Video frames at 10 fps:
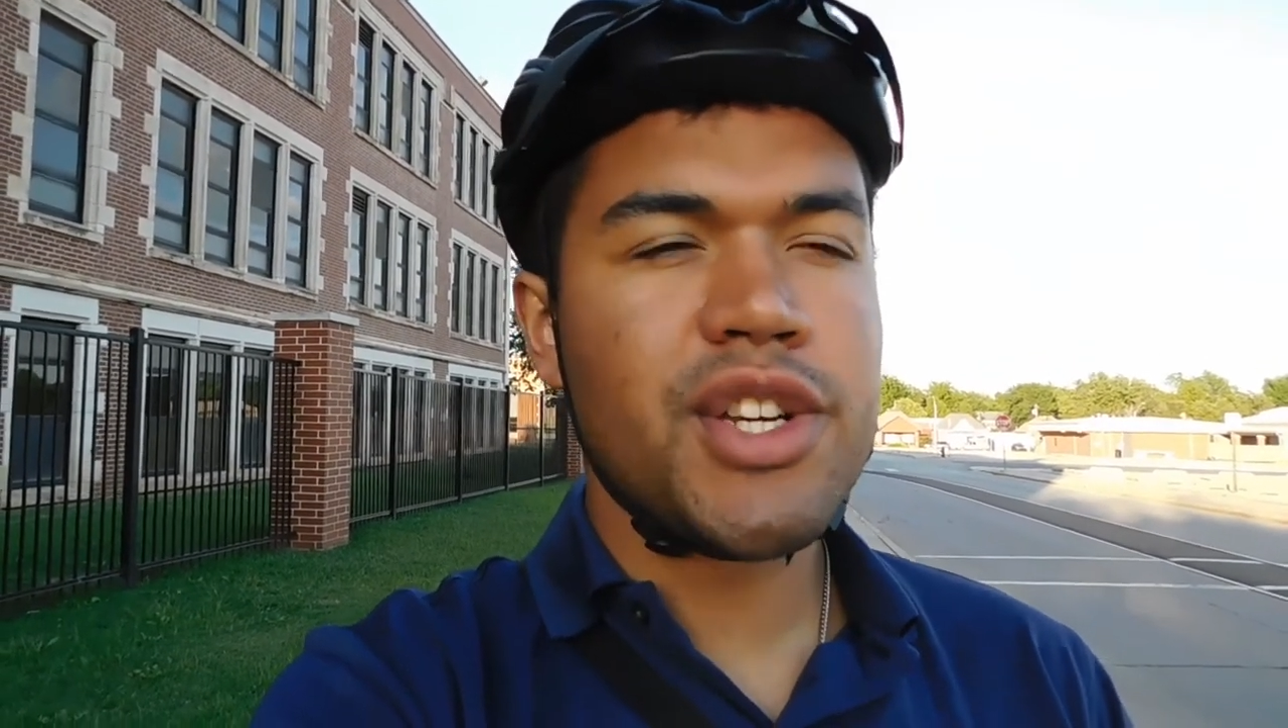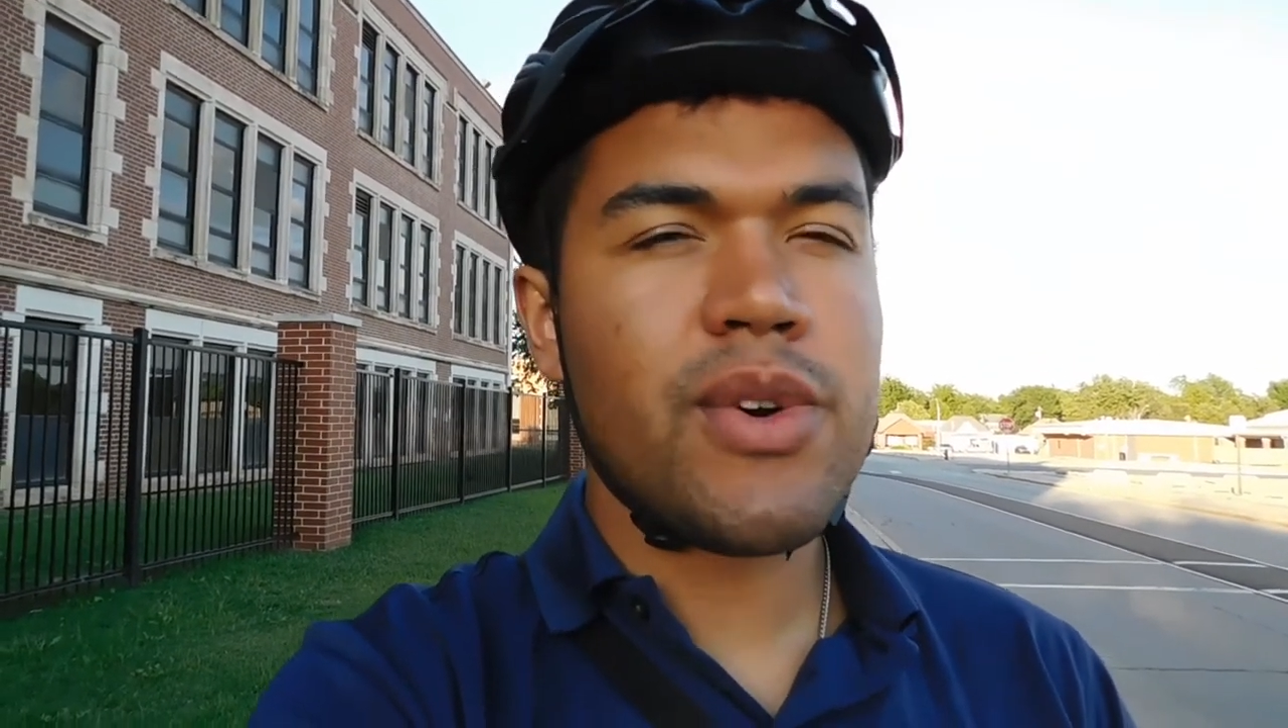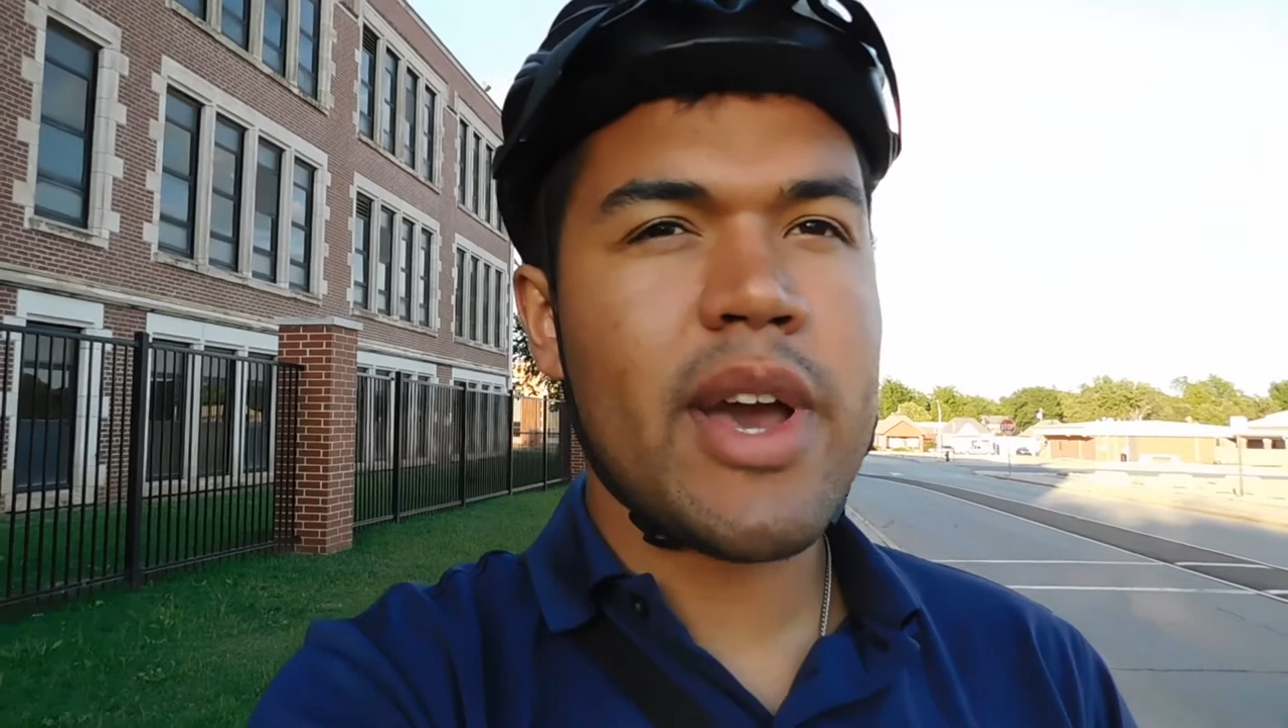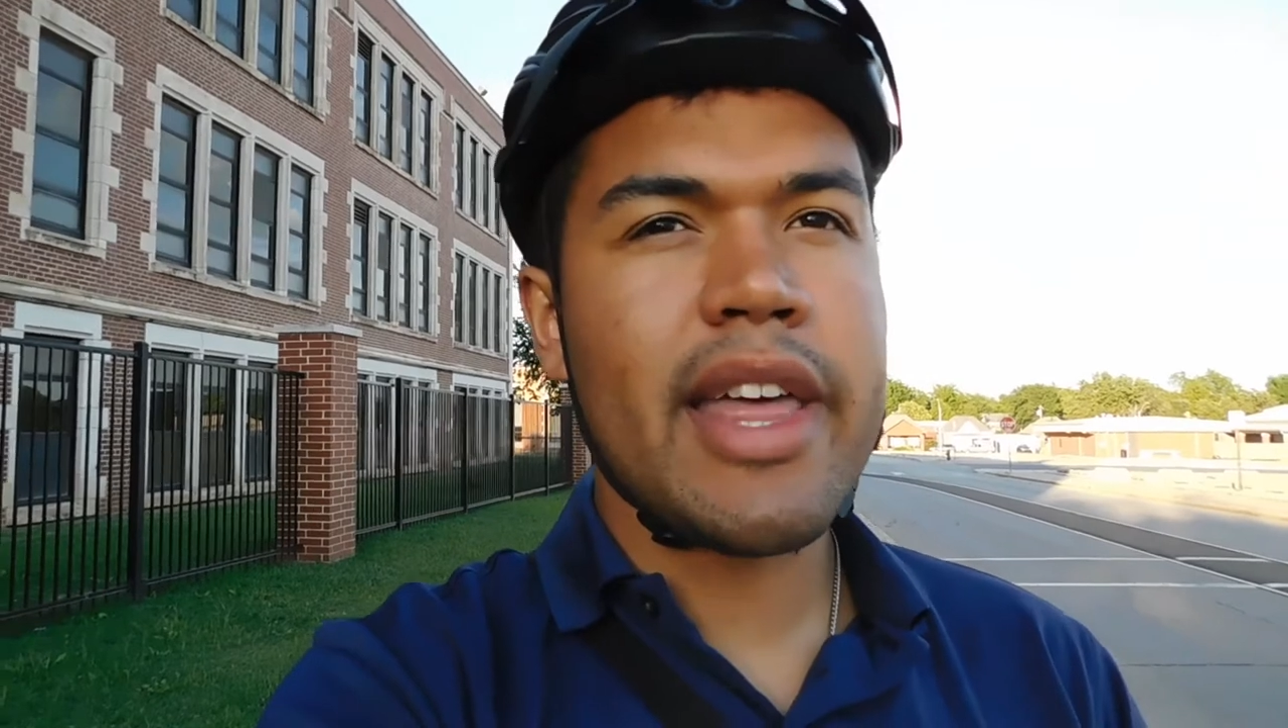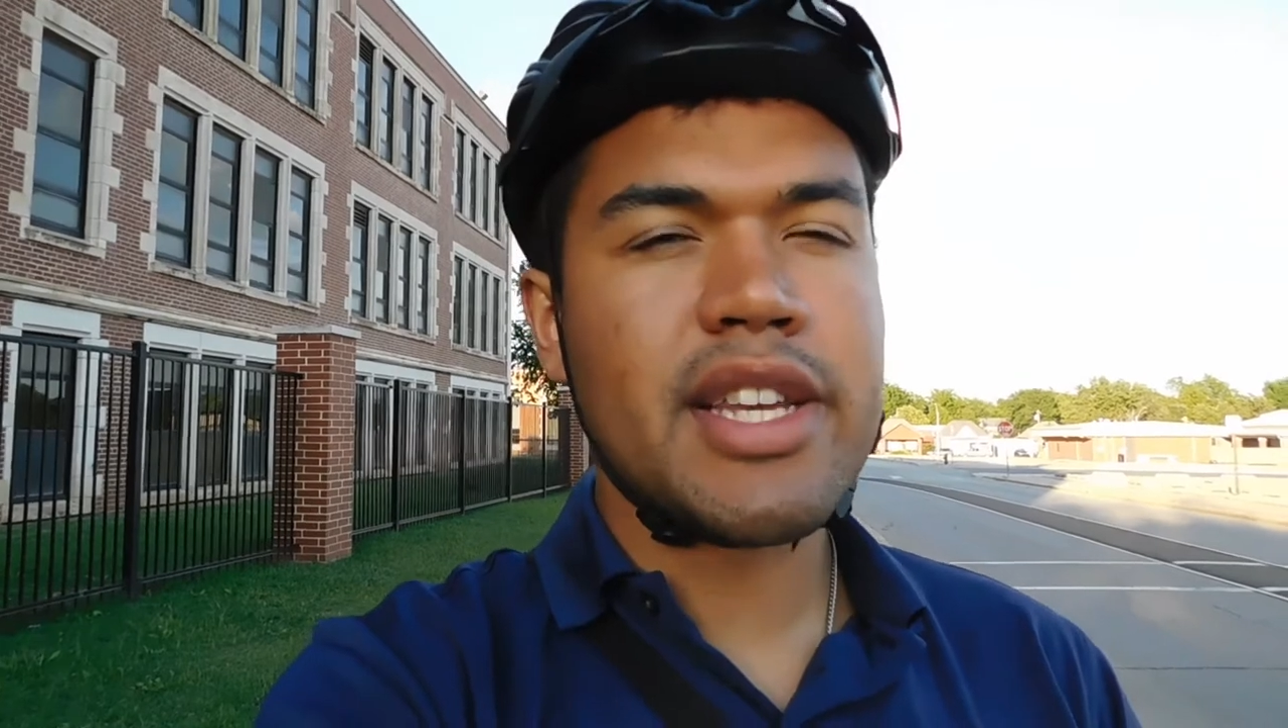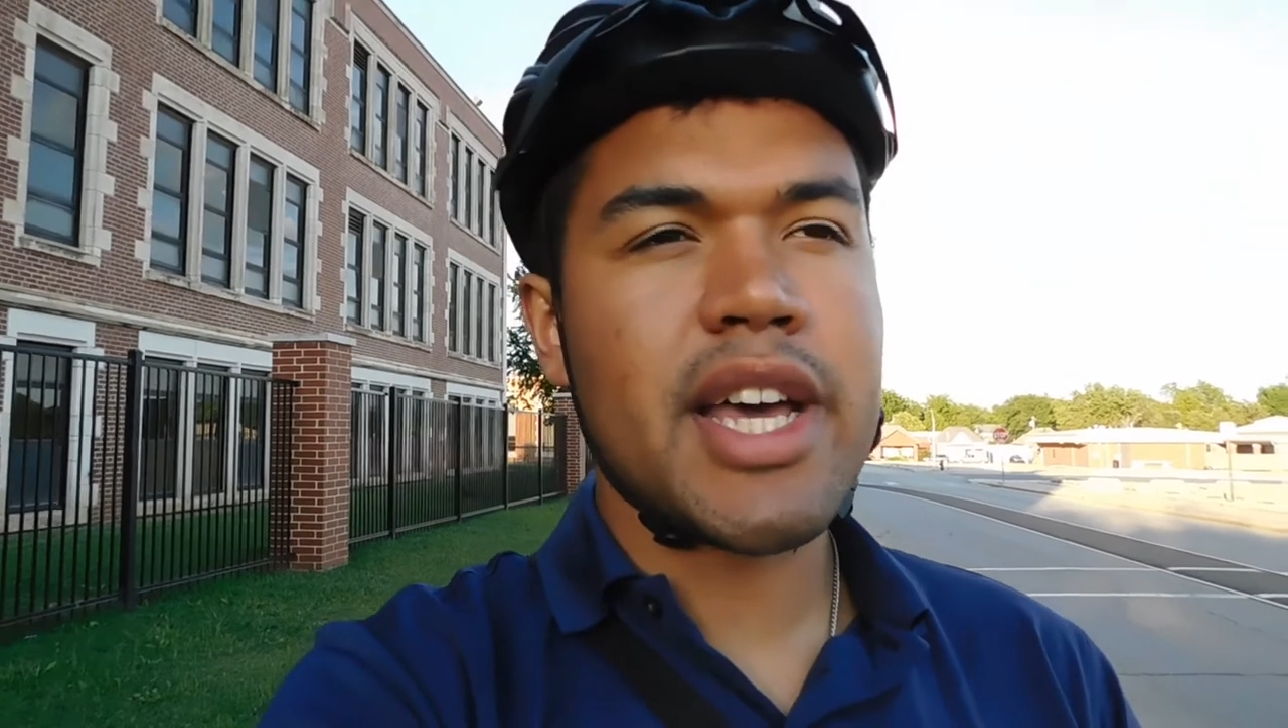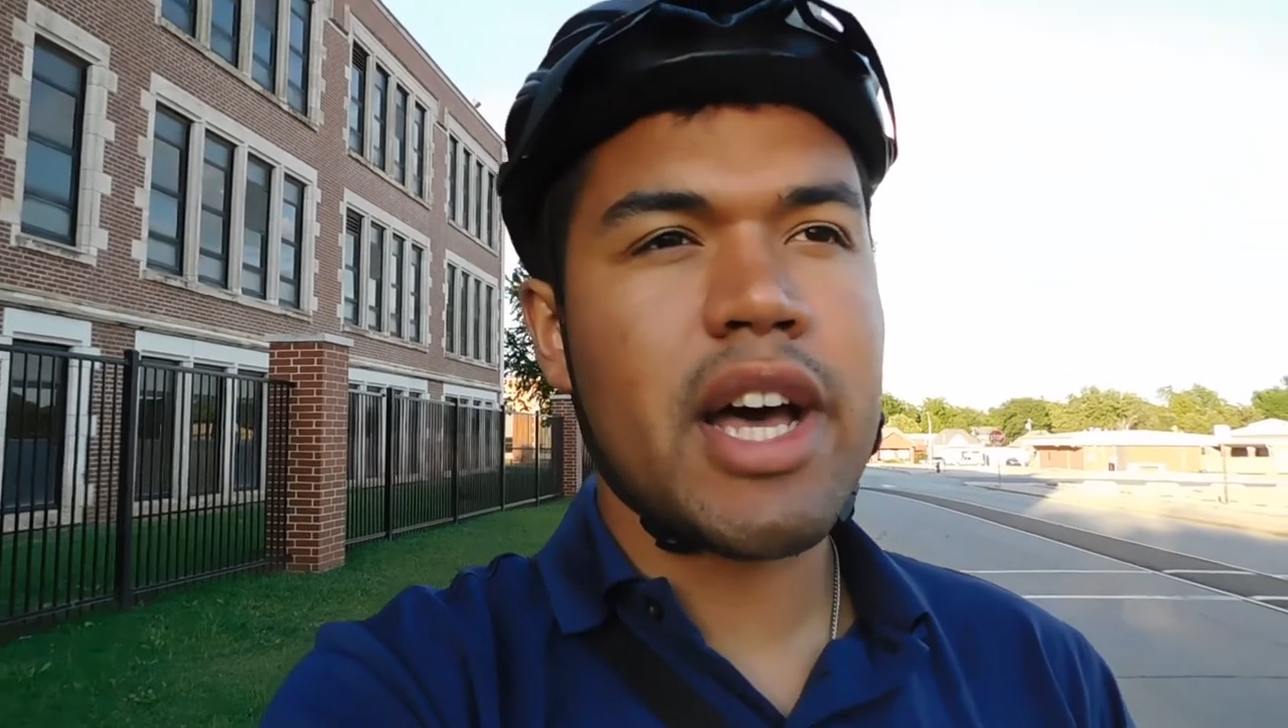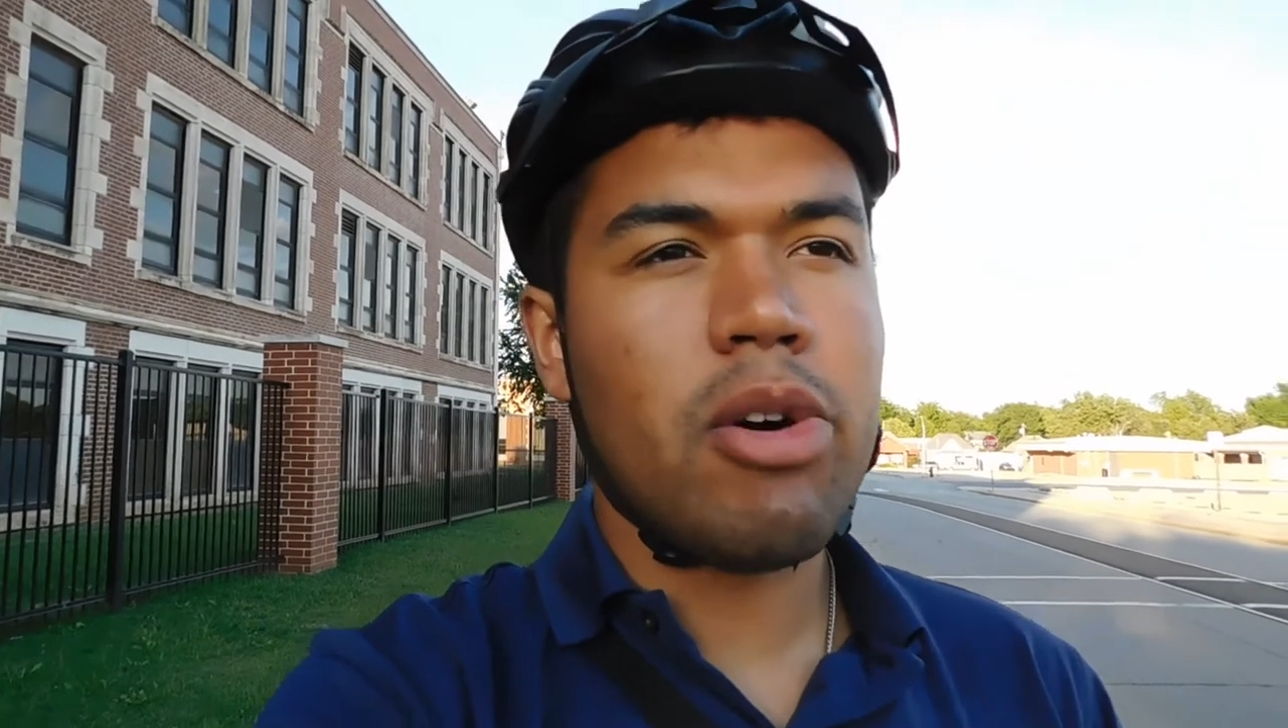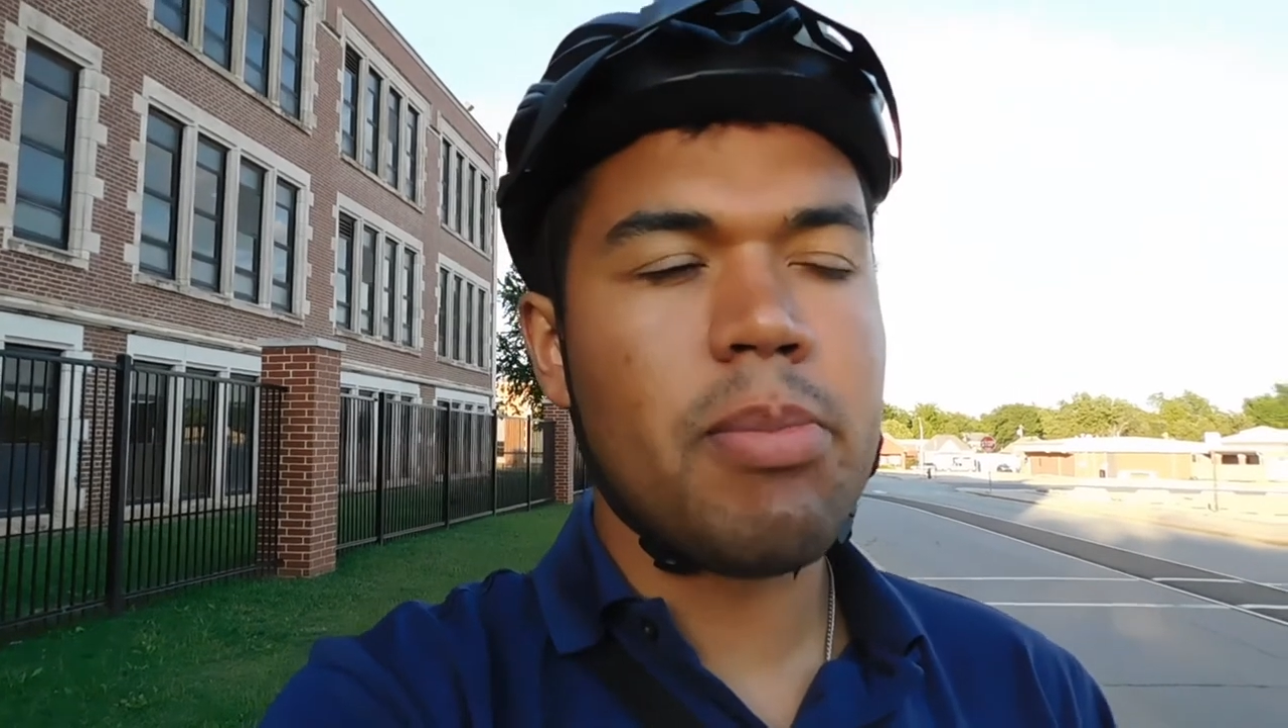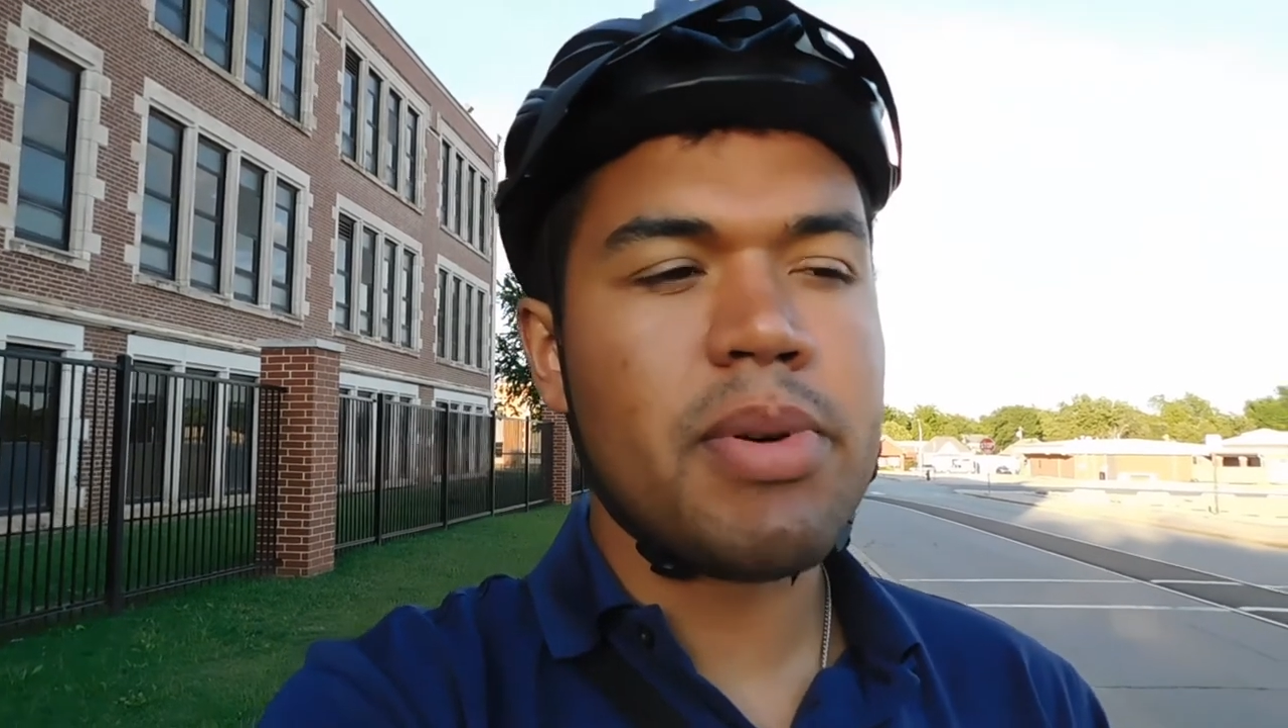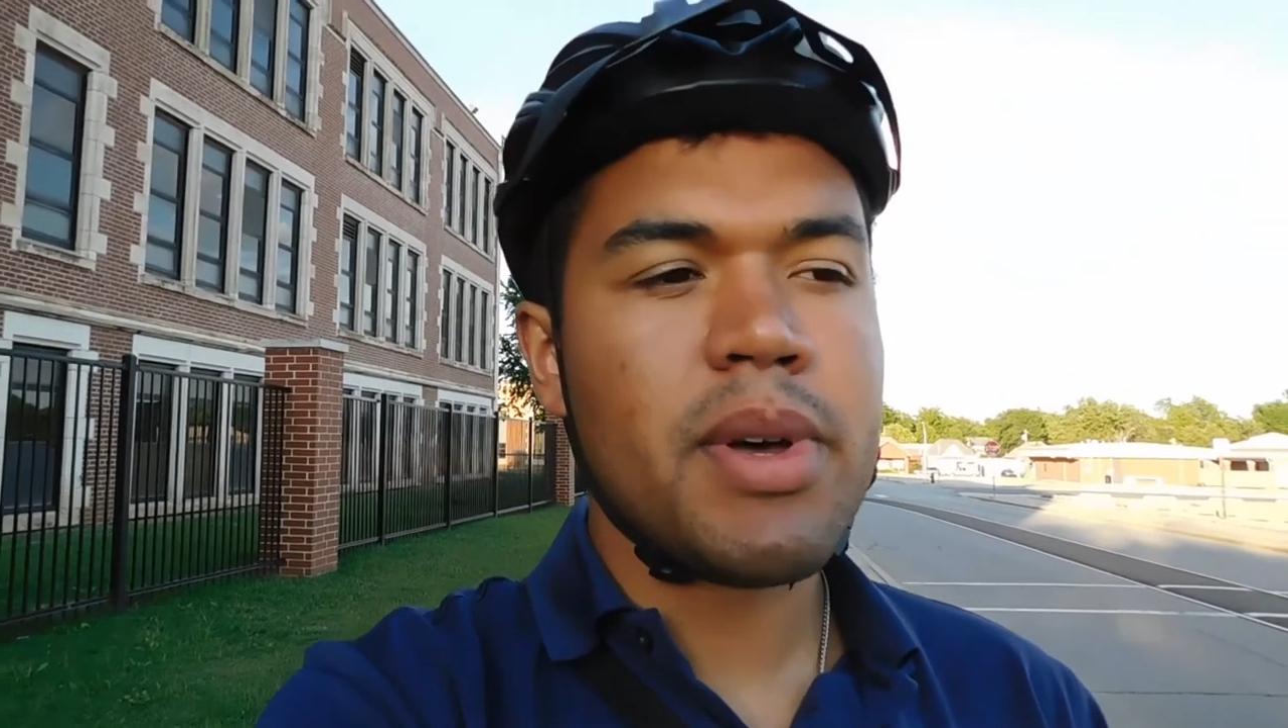you and to help